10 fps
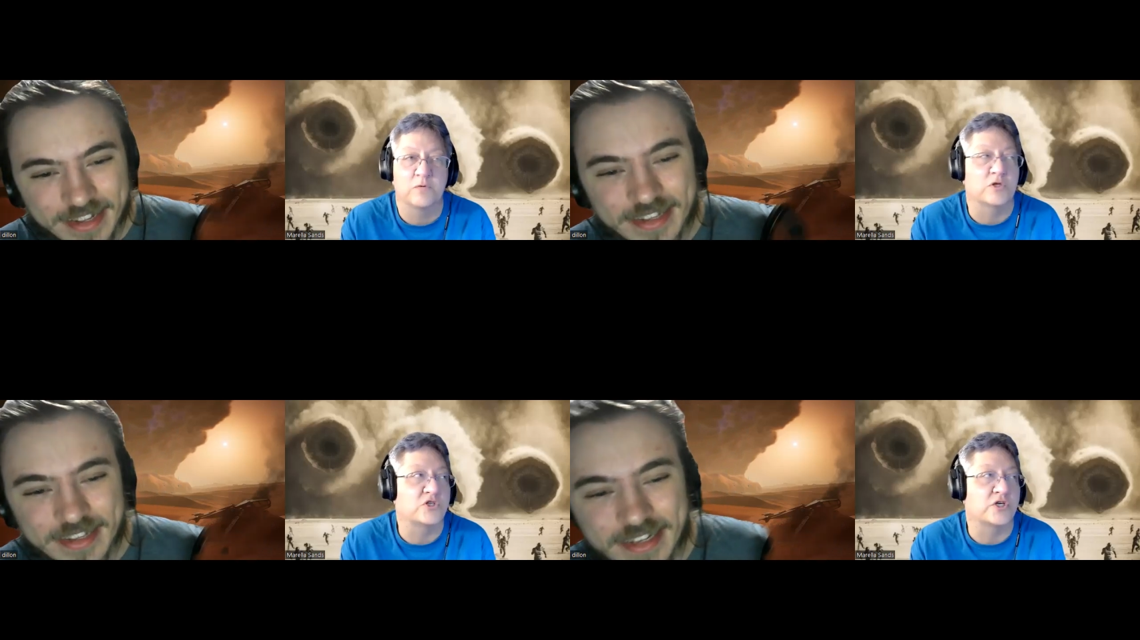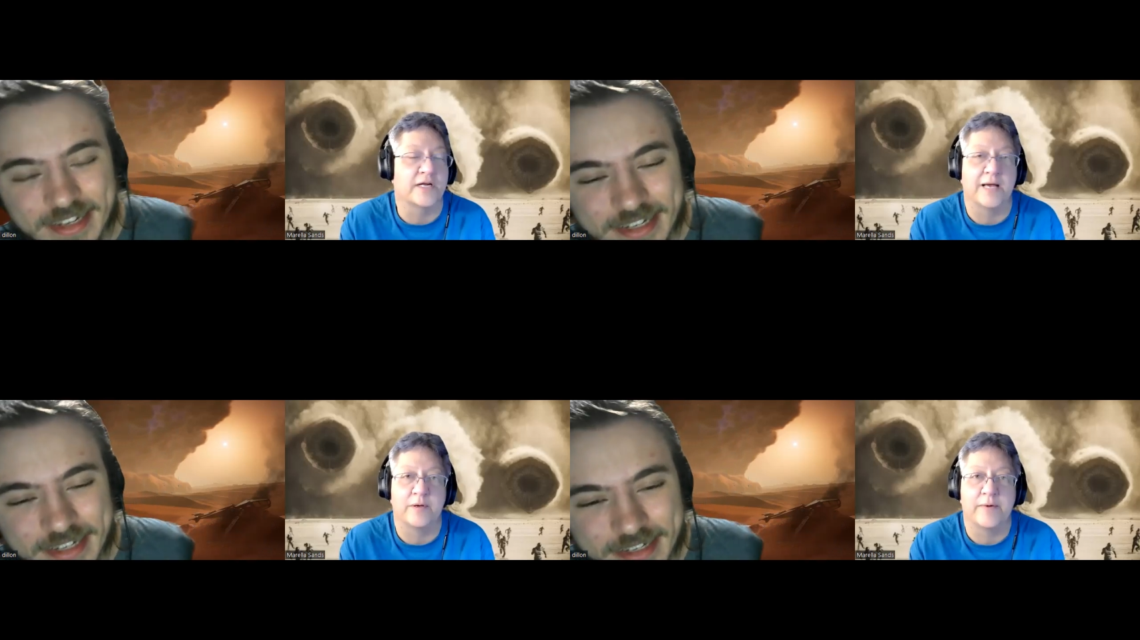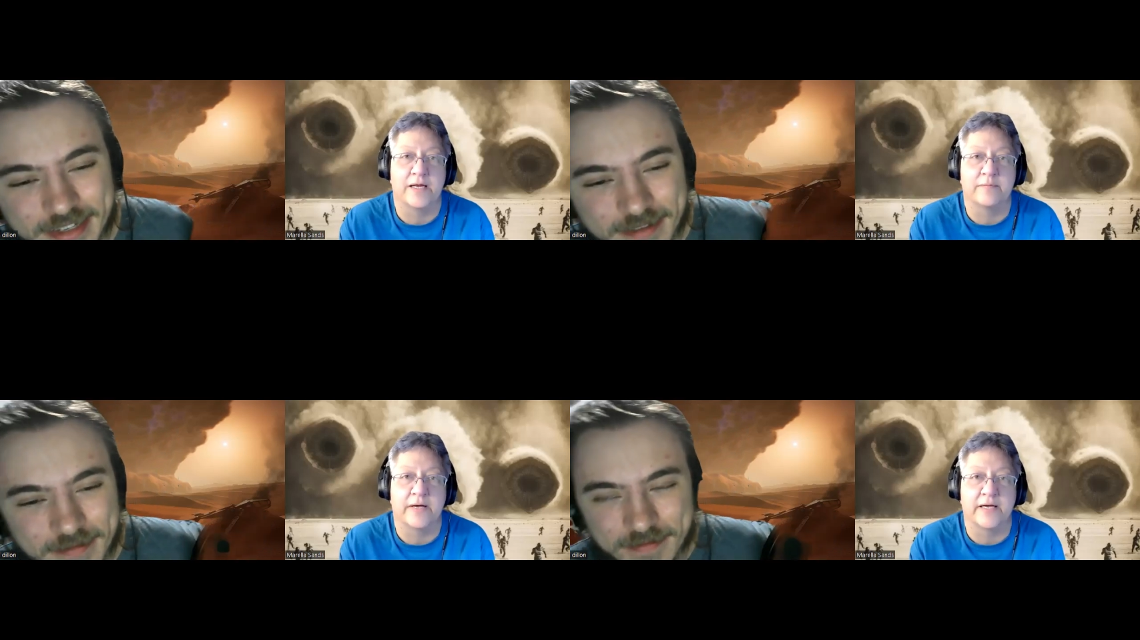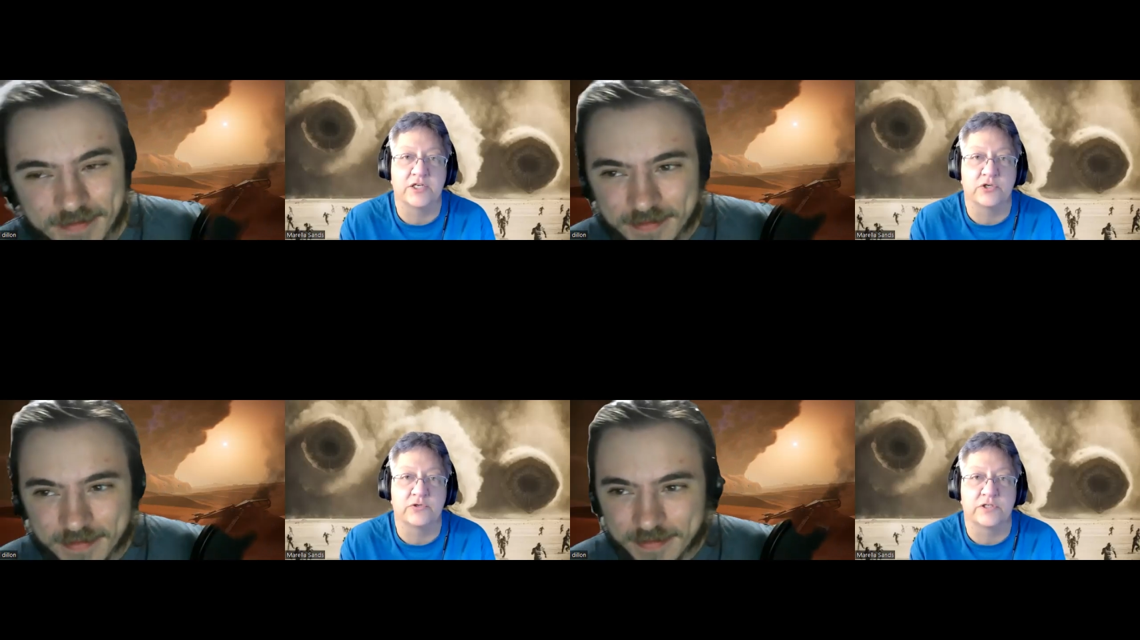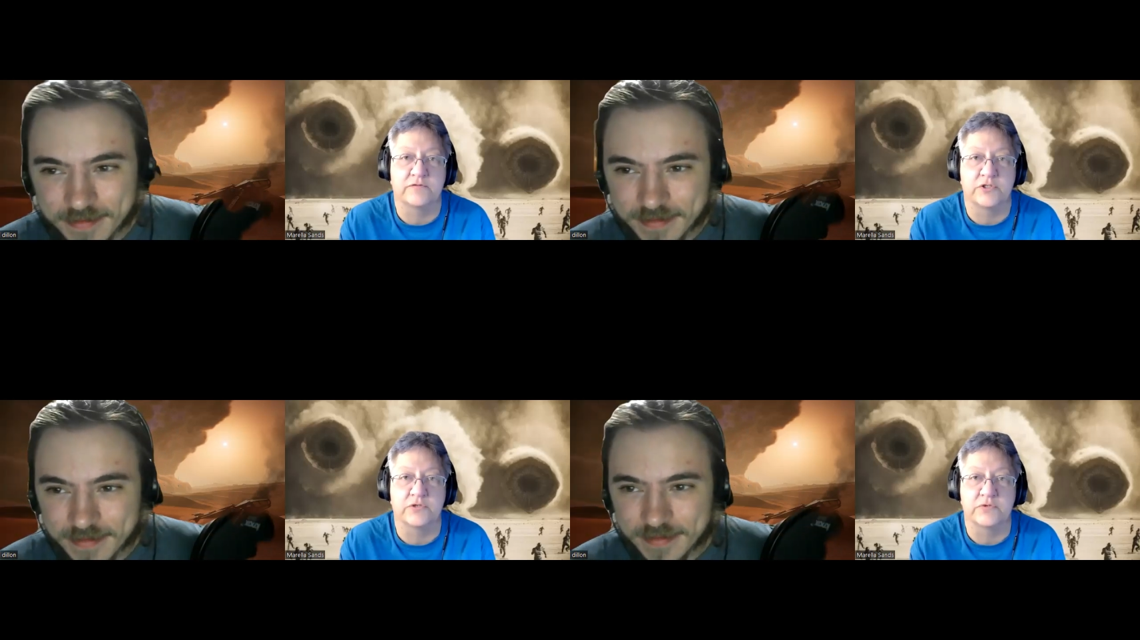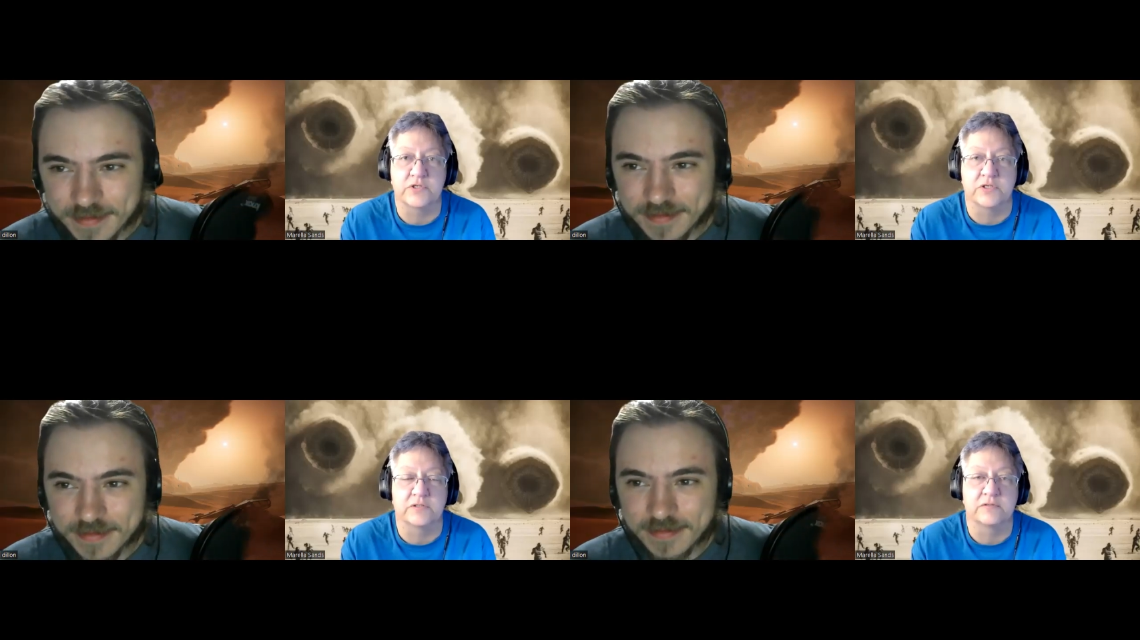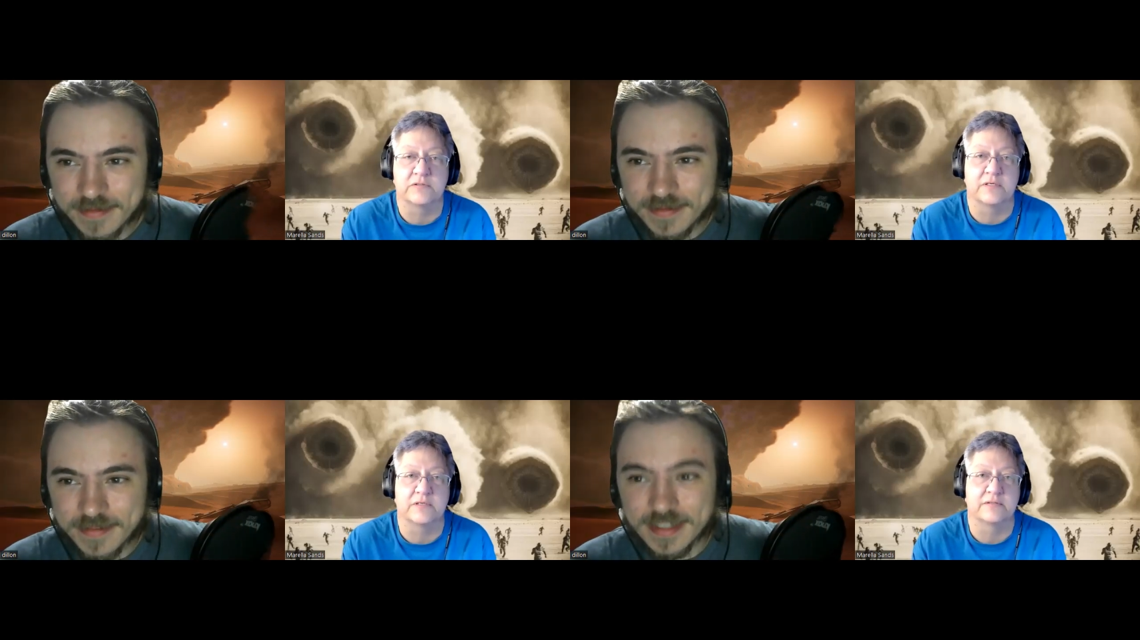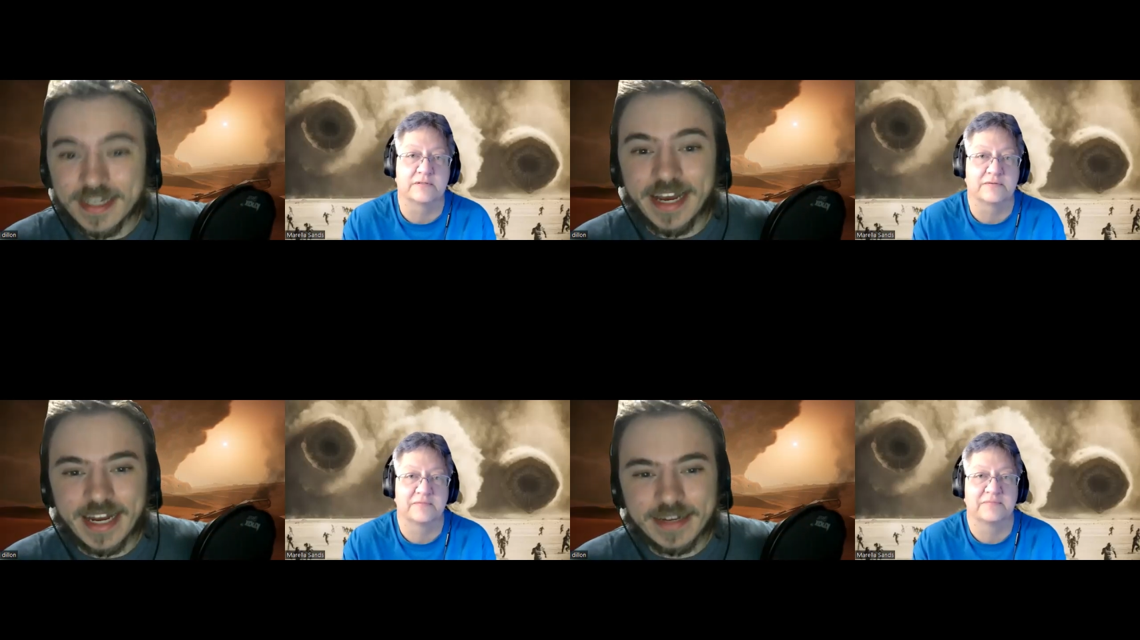Speaker 1: Well, they're sure not happy about it by Children of Dune. So, you know. Yeah.